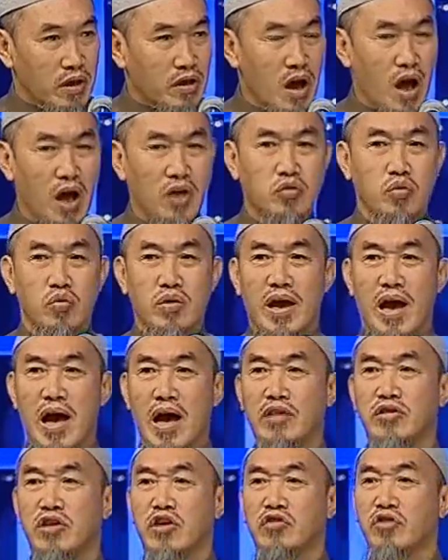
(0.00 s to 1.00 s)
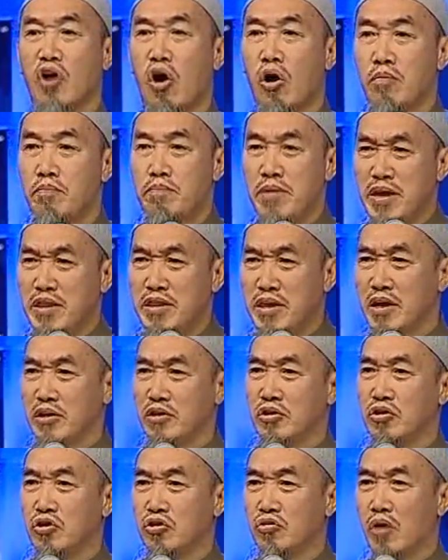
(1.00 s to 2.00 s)
Because we are
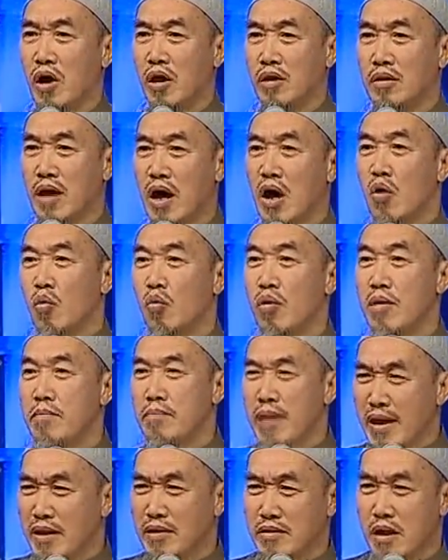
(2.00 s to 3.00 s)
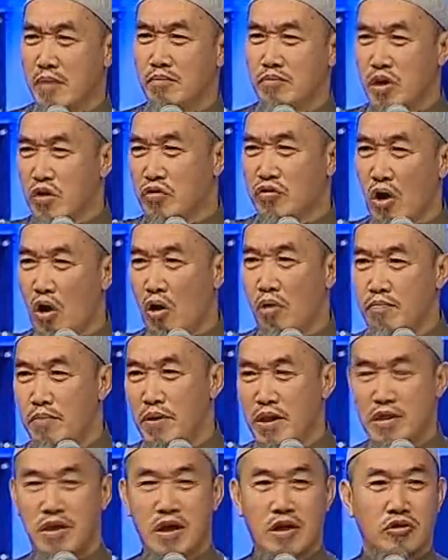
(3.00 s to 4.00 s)
disobedient to Allah, we make them
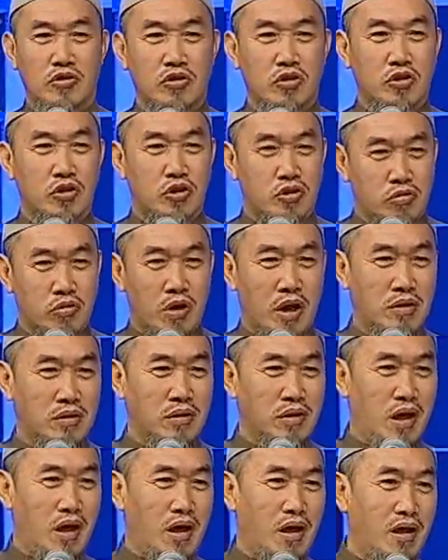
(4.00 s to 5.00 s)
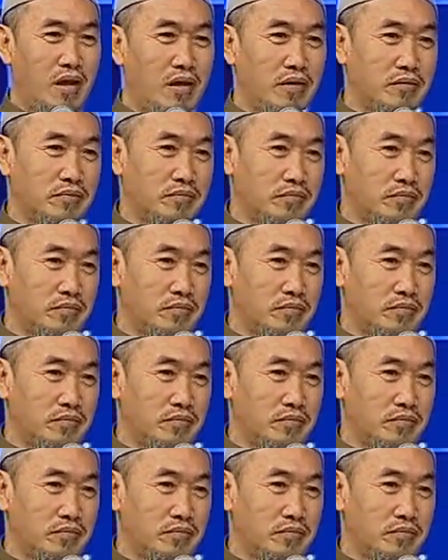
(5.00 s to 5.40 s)
disobedient to Allah.